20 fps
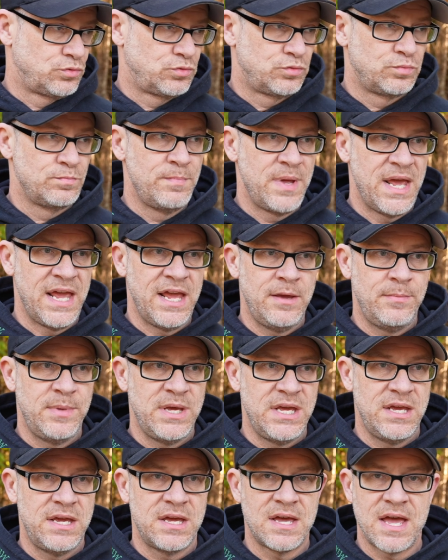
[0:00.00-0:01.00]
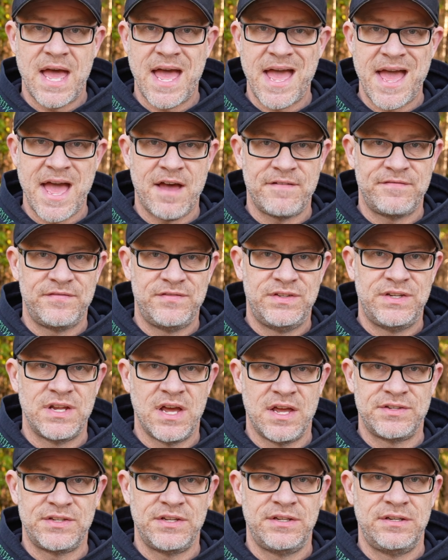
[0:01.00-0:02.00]
maybe a half
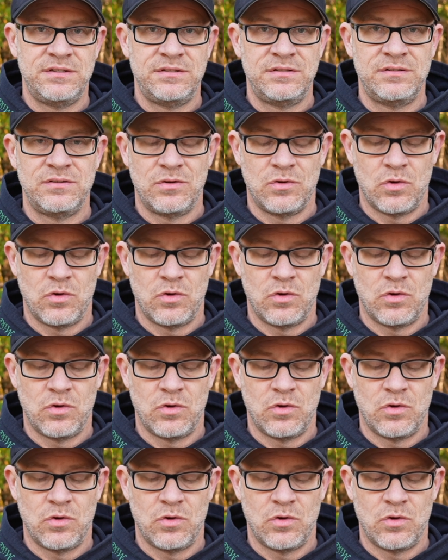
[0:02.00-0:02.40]
dozen